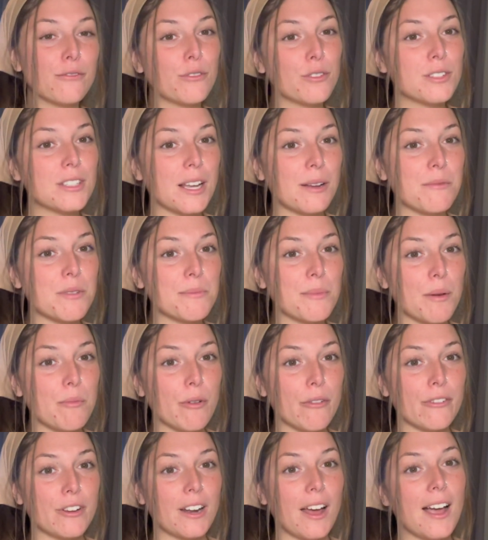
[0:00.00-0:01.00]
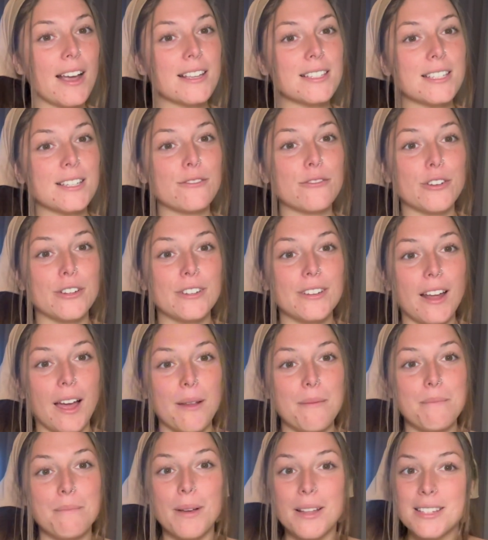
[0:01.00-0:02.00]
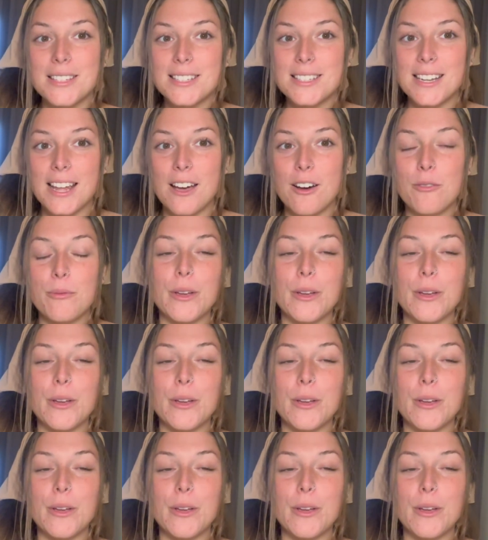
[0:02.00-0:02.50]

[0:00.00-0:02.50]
full-time with my boyfriend Isaac for 9 months now.